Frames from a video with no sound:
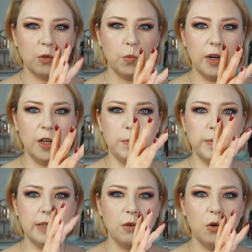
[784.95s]
to wipe
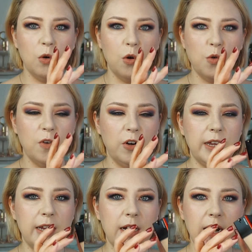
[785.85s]
it all over
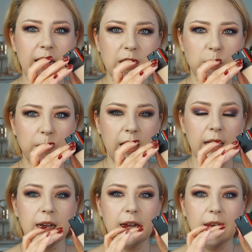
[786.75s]
here, and it's
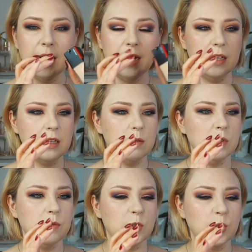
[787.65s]
black and it
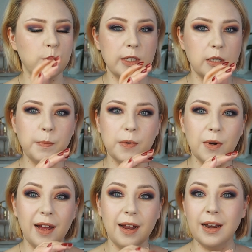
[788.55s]
was visible,
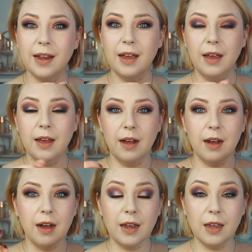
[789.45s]
and
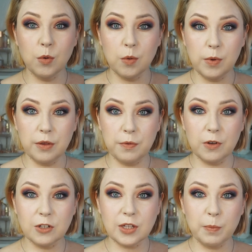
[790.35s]
even with the
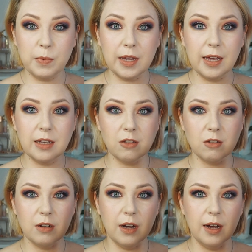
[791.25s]
first
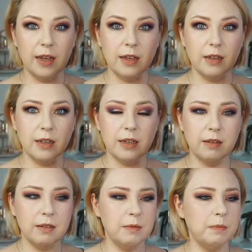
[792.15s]
application I
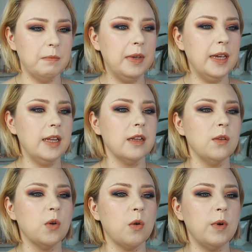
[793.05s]
made it
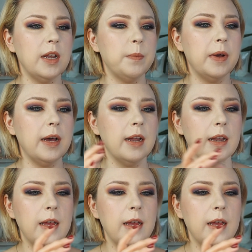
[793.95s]
look really bad.